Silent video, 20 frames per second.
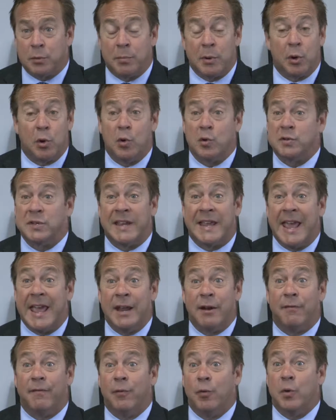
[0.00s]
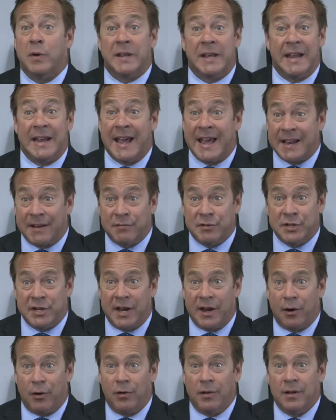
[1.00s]
or because they can't afford to get out of
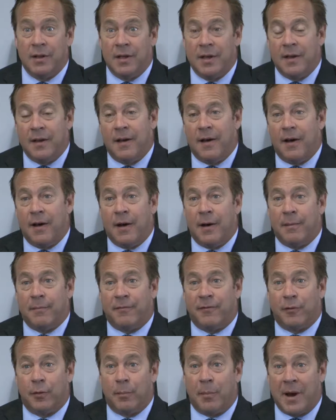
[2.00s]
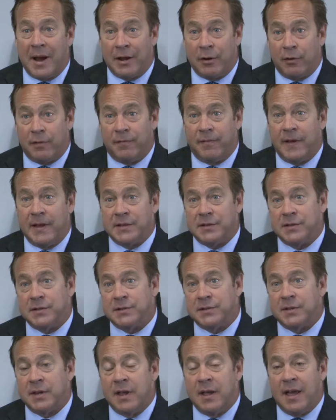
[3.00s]
jail for minor
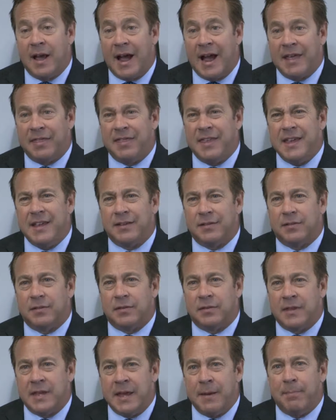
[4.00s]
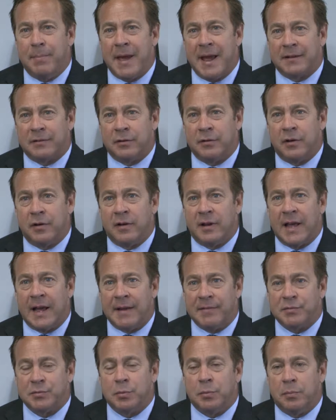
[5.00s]
offenses, I think the impact on their
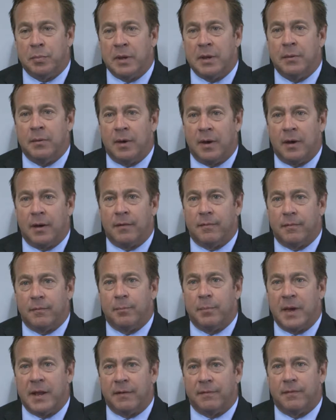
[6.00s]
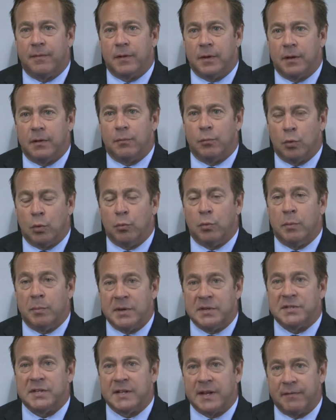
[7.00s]
lives will be
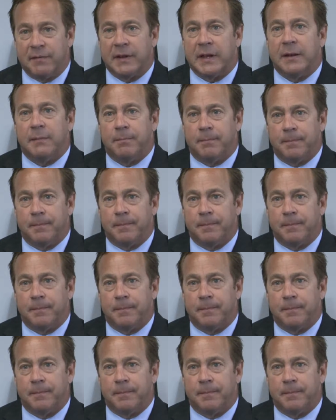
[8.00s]
significant.